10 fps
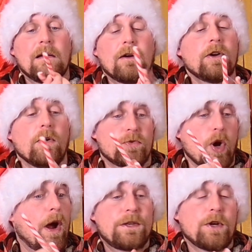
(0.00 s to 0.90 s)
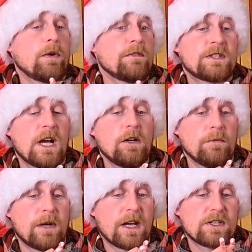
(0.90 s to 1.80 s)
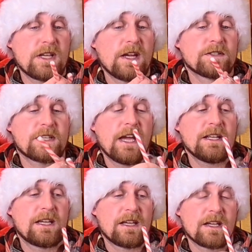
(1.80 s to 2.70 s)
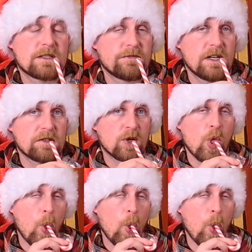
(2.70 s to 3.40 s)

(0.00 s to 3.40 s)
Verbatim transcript: Or no, don't, I don't even tell them. Like I just say, here's a candy cane, guess the flavor.